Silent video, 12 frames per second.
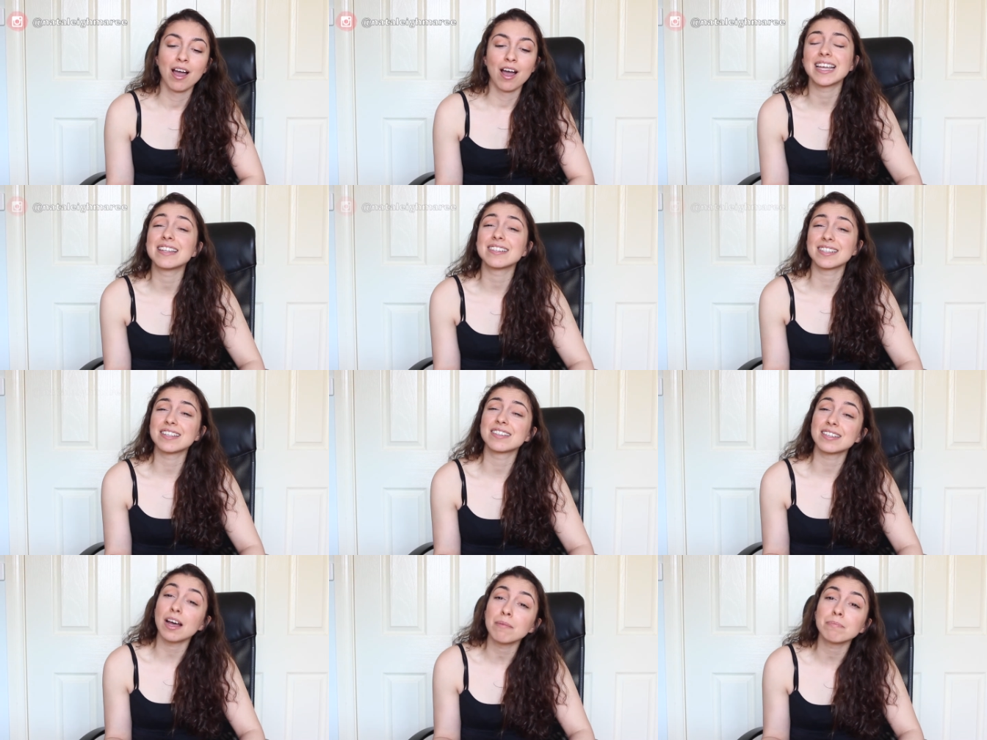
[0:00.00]
There's
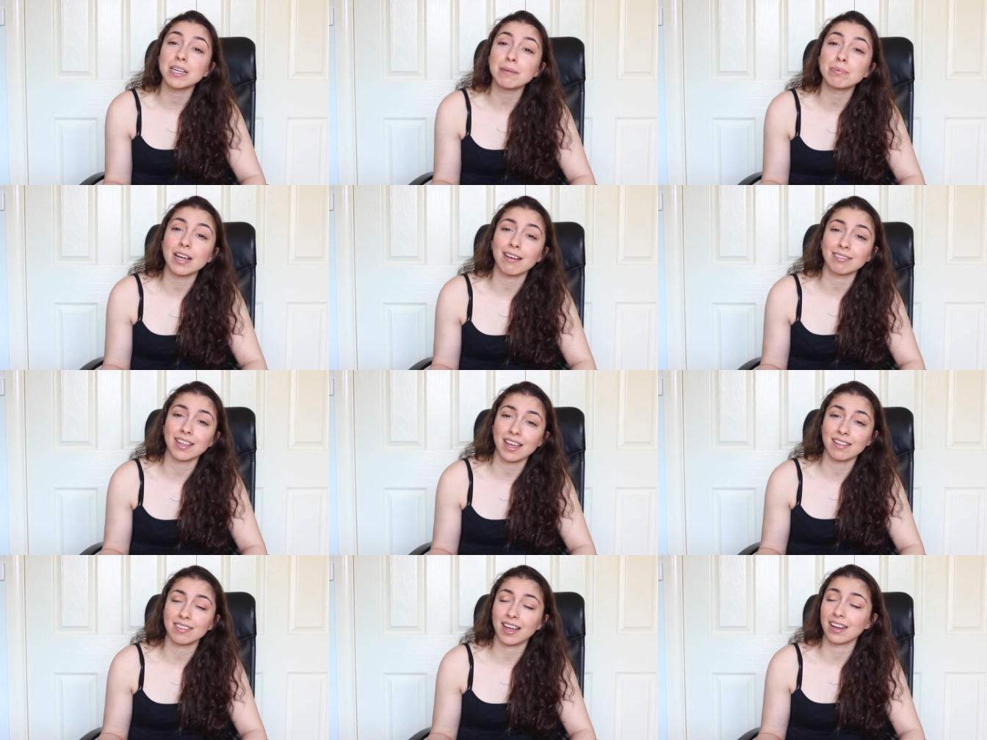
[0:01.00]
some people out
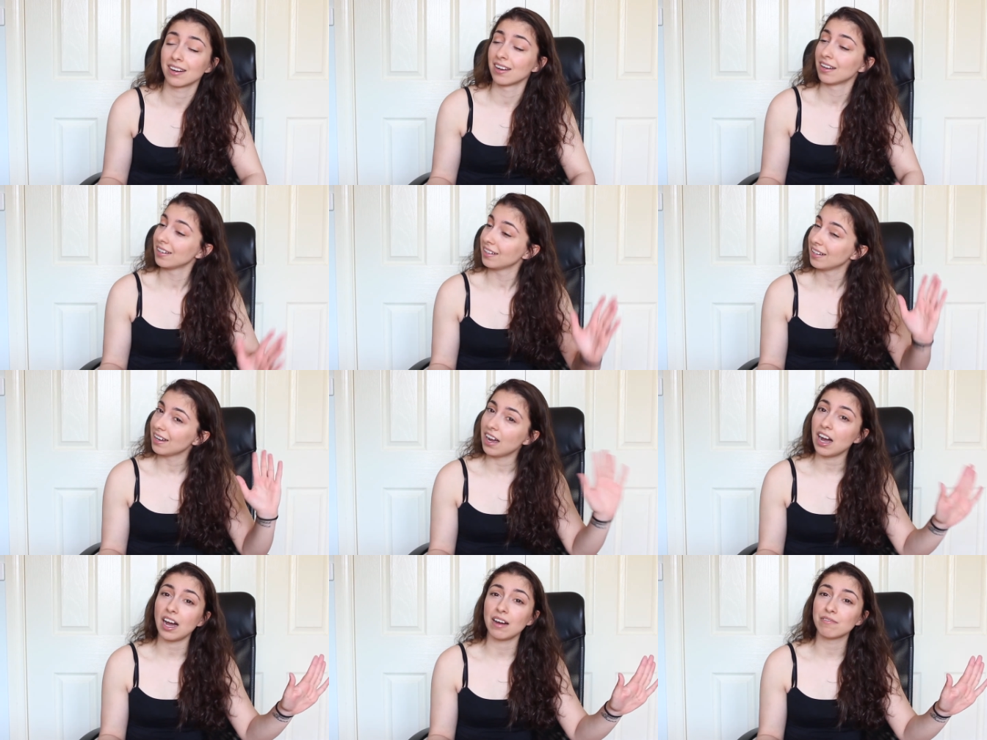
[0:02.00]
there that
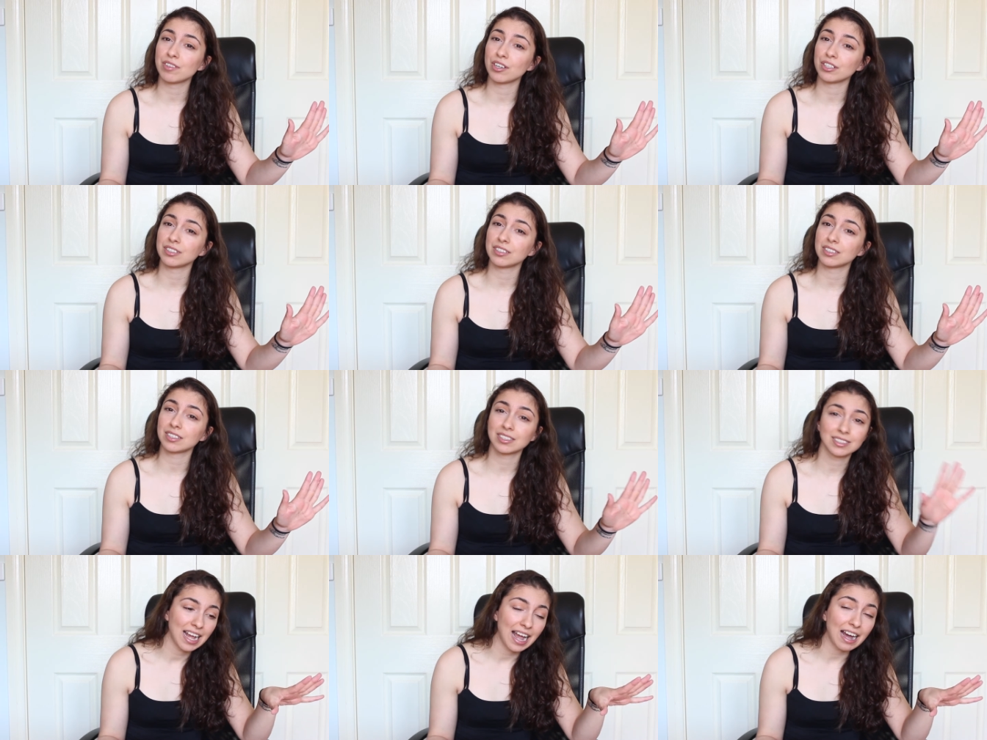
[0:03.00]
have
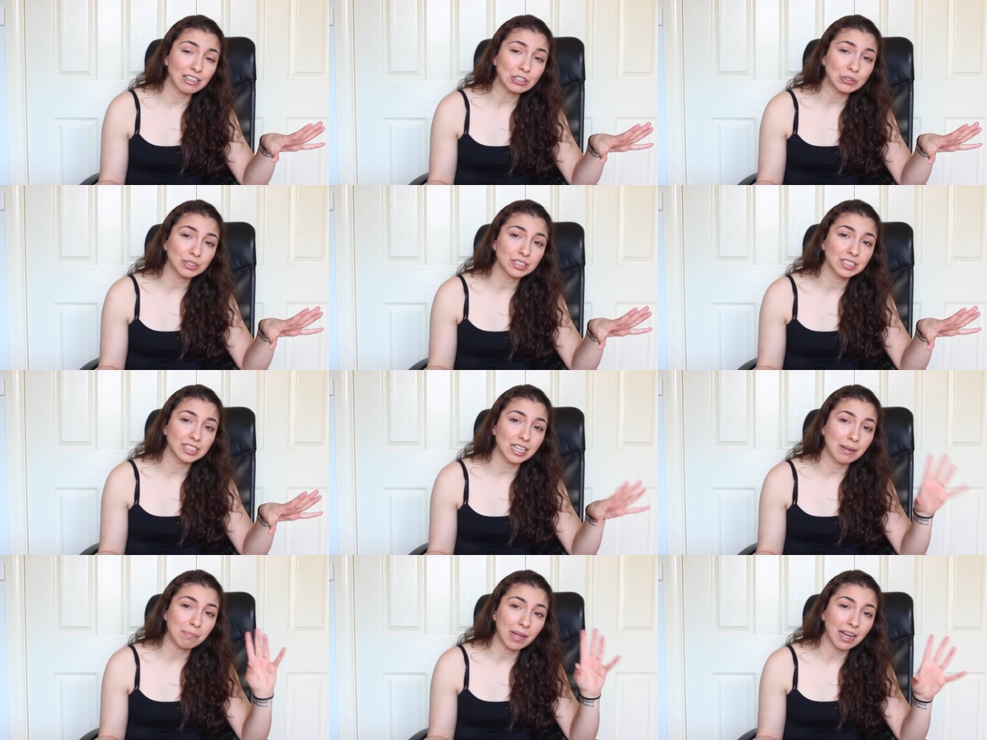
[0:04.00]
those outlooks
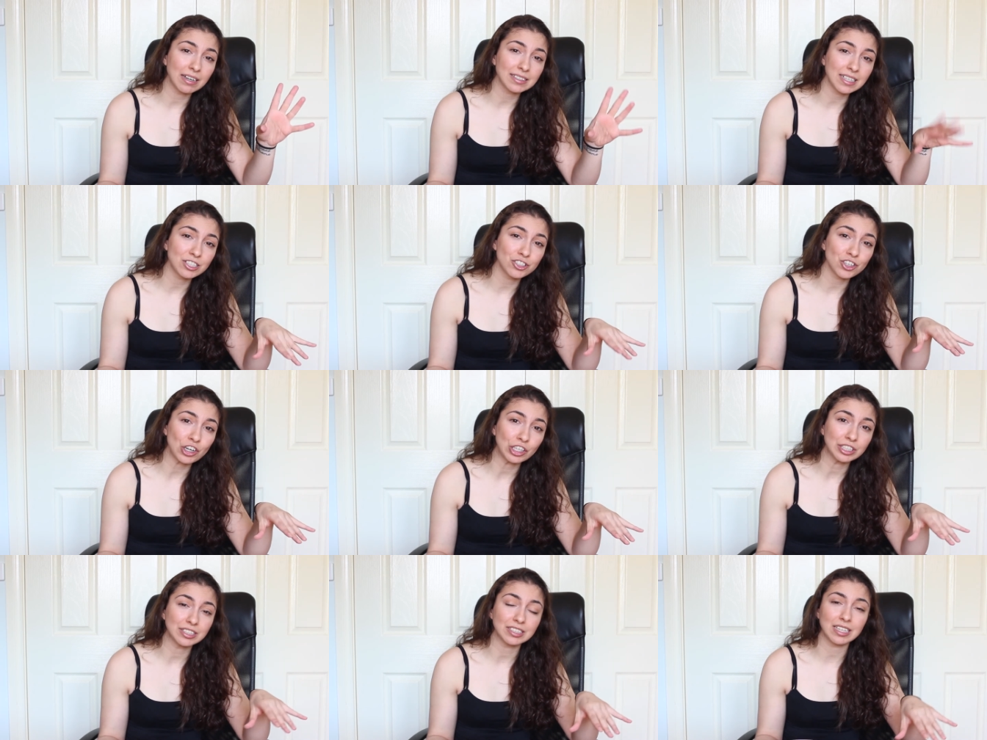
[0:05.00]
about
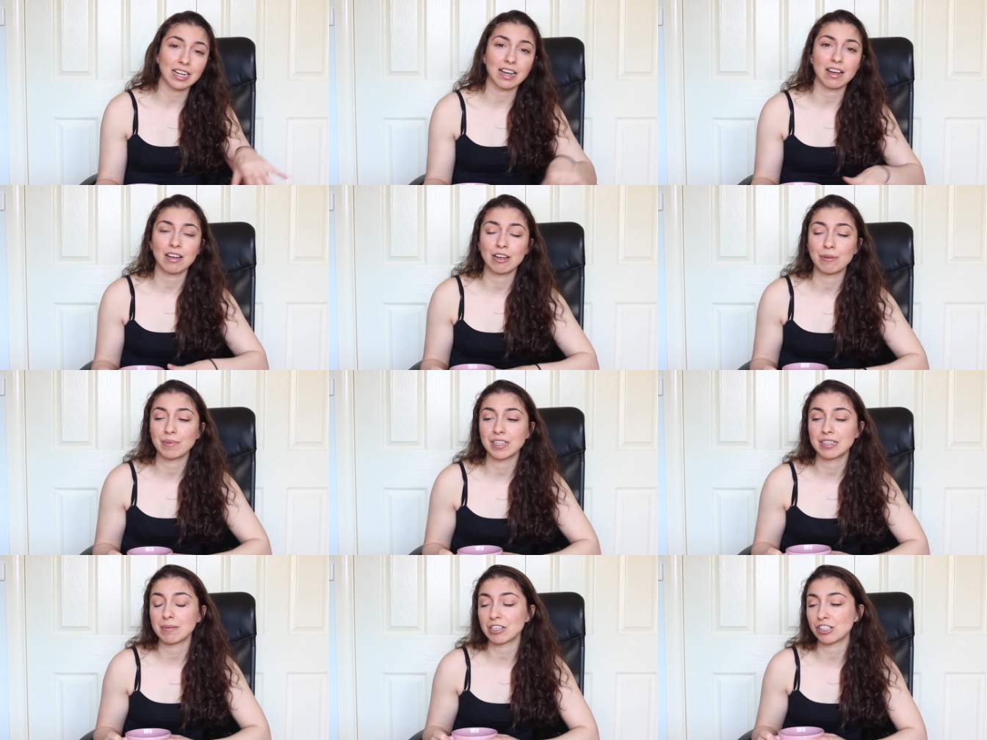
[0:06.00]
headshots,
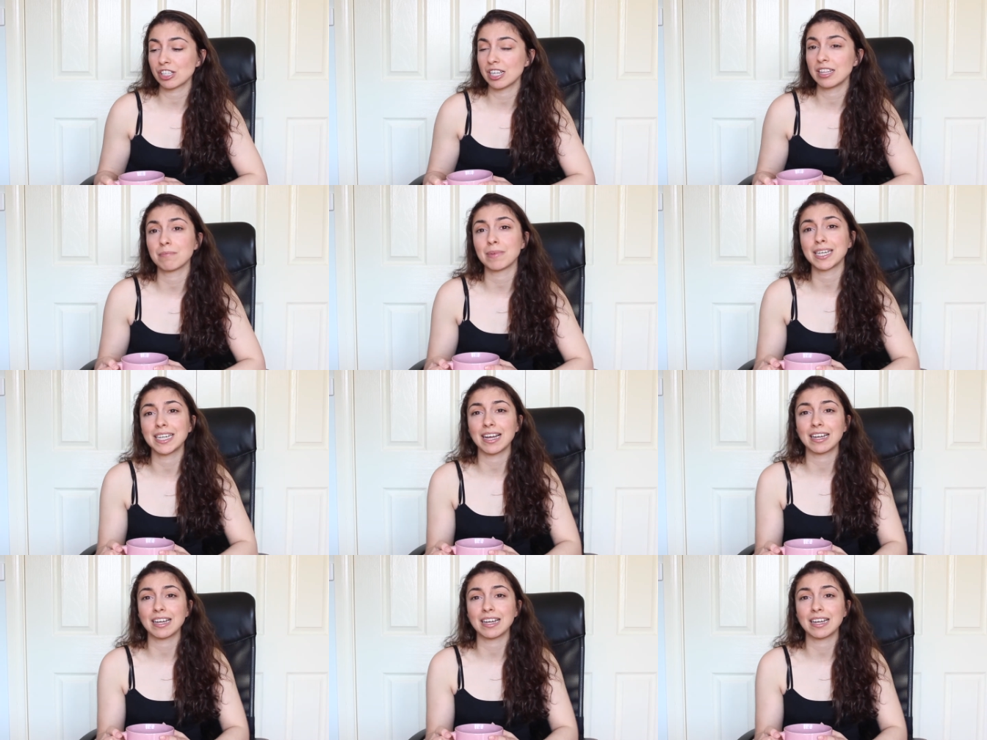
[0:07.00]
especially the money